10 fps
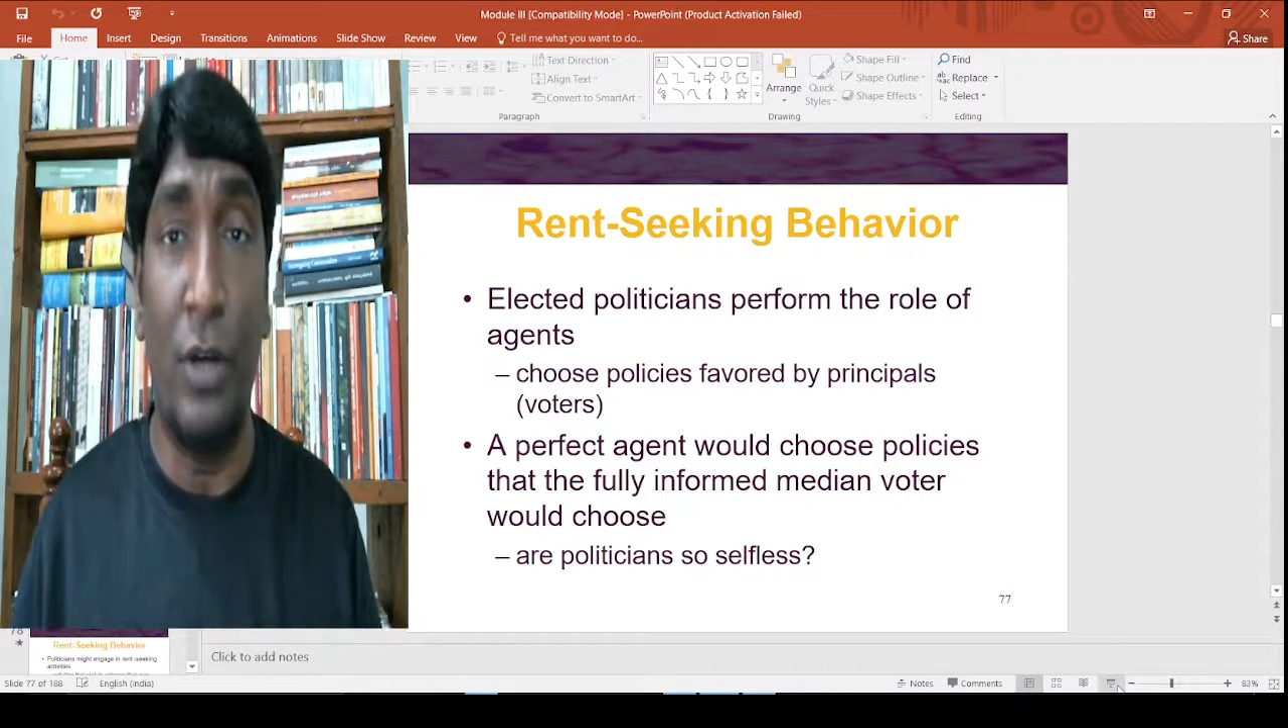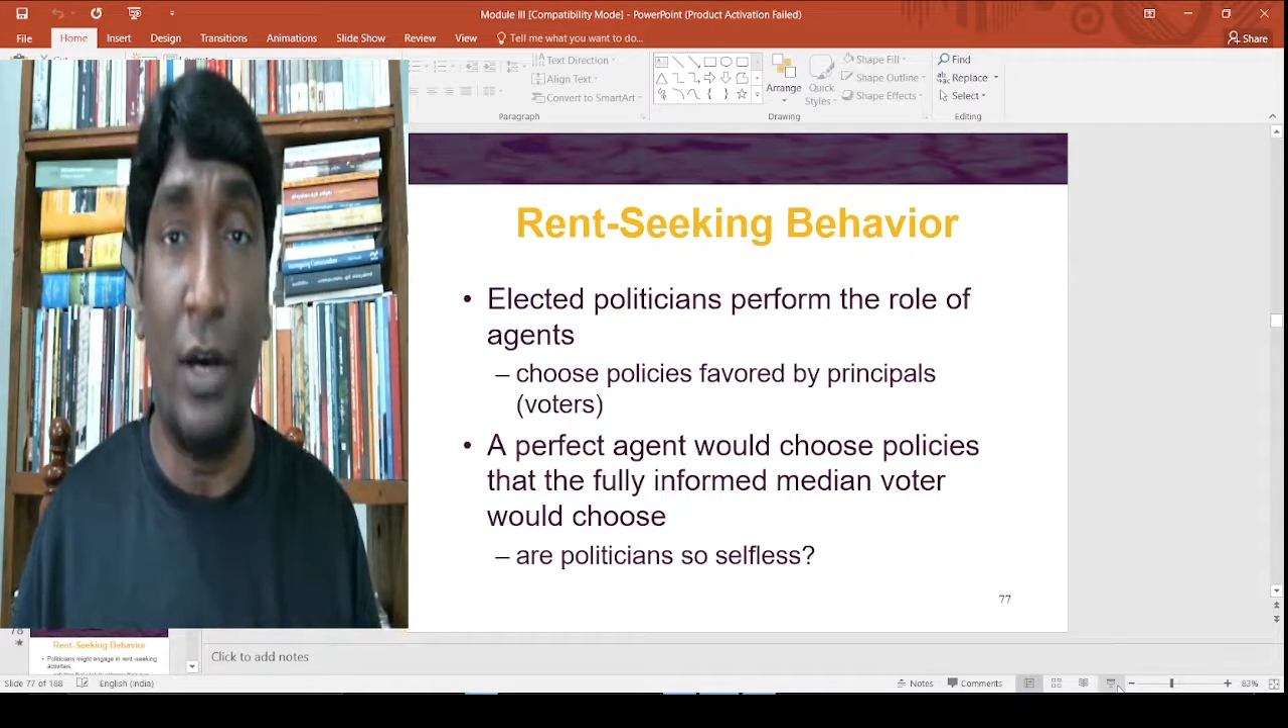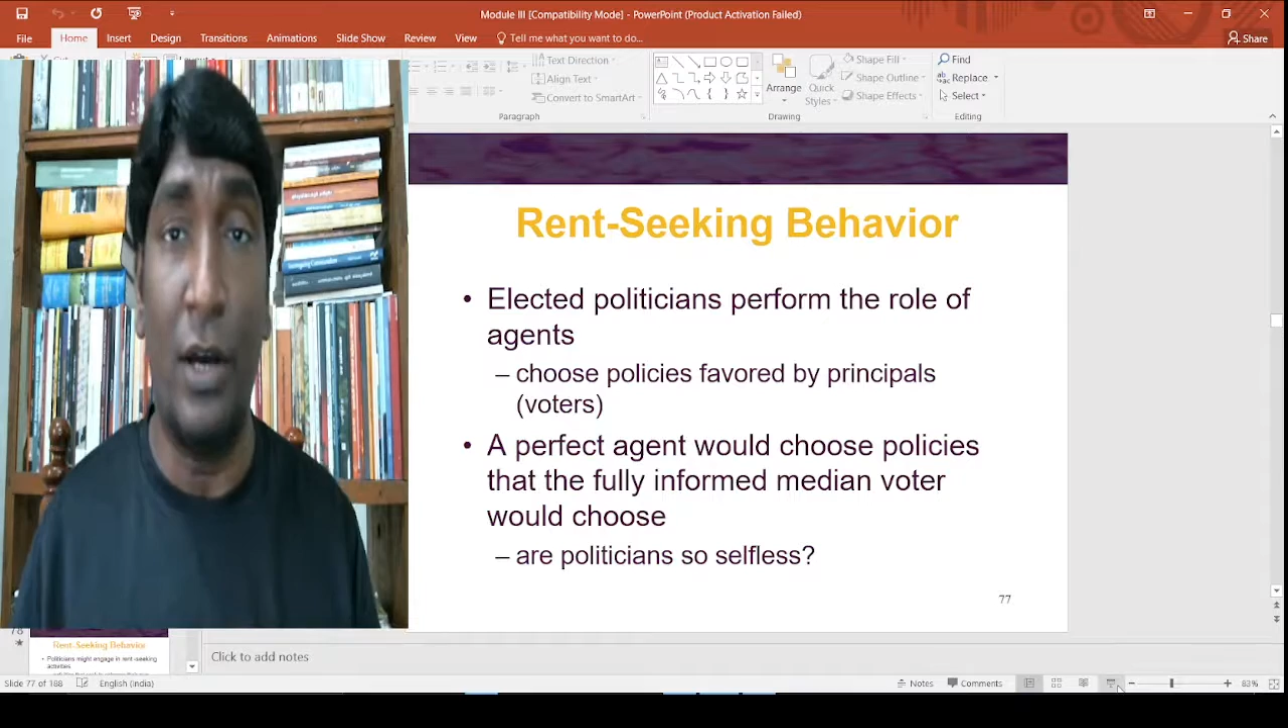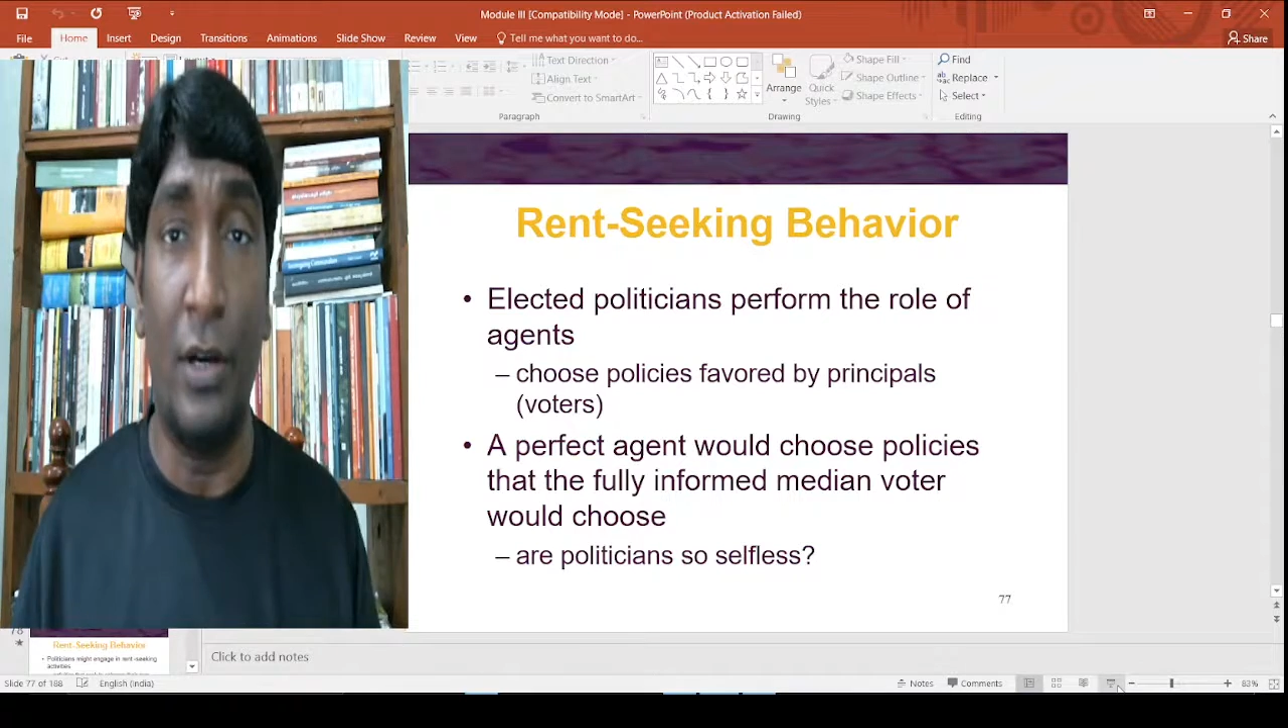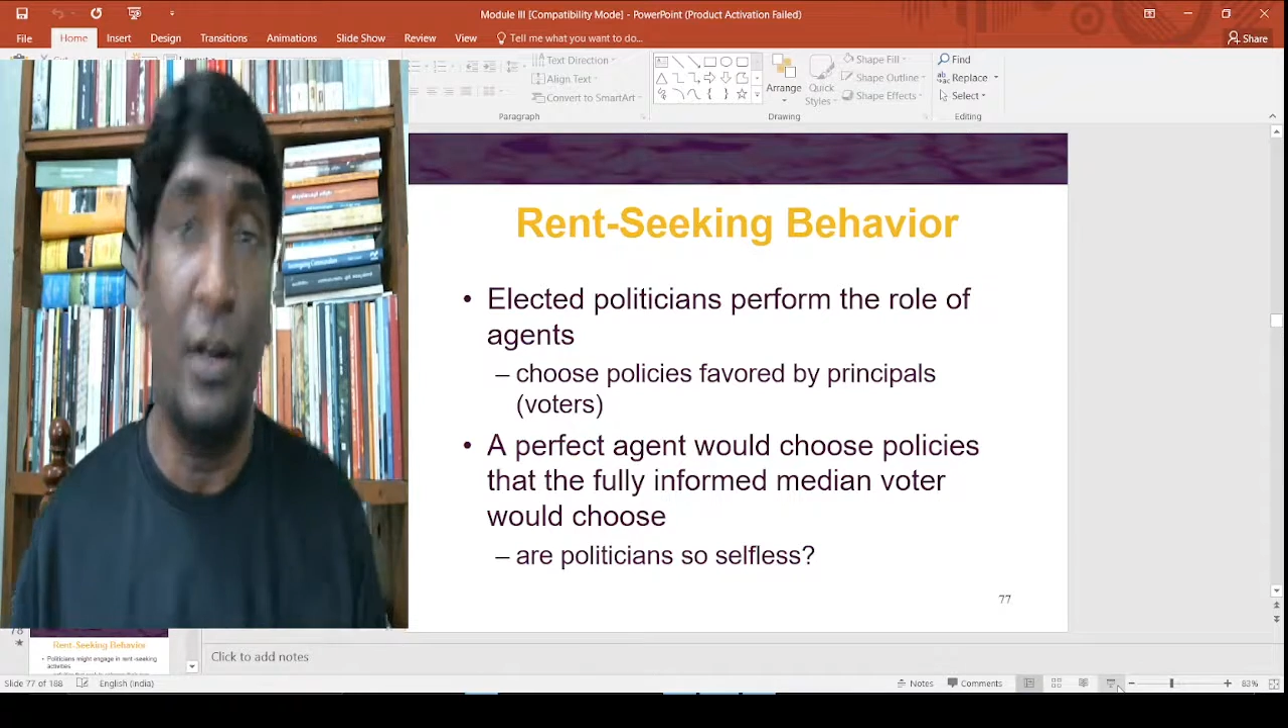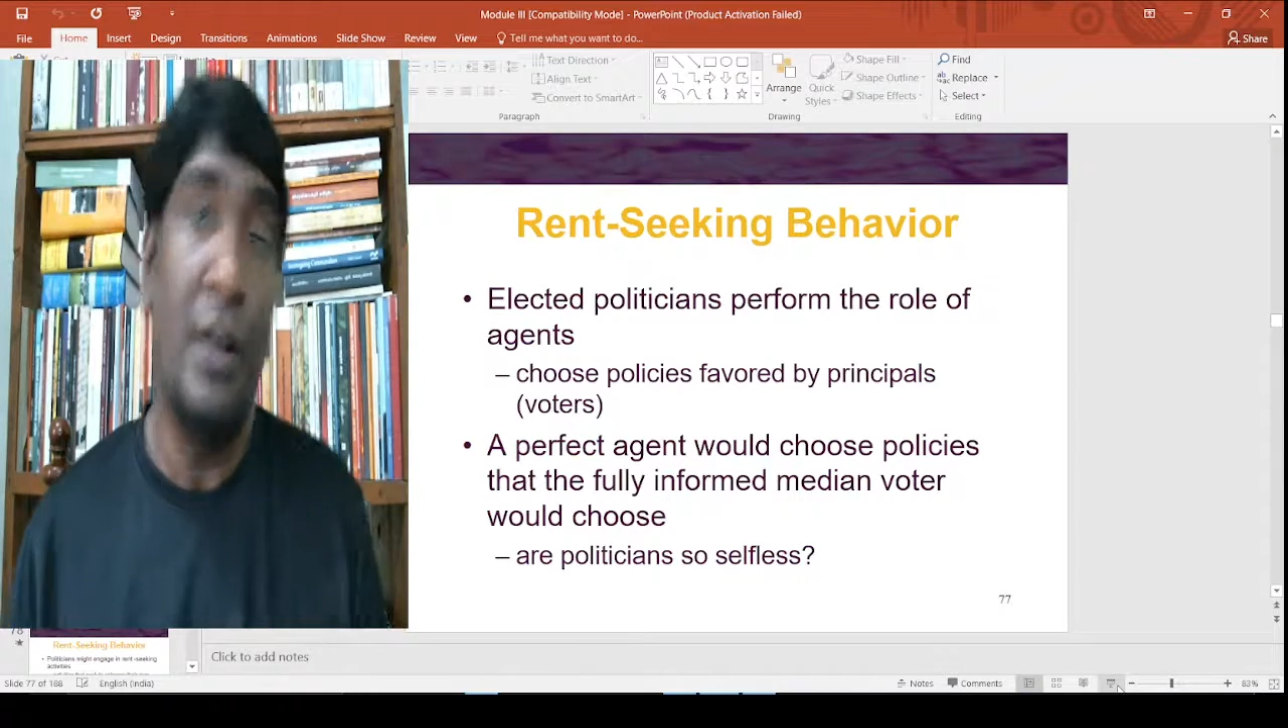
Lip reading: are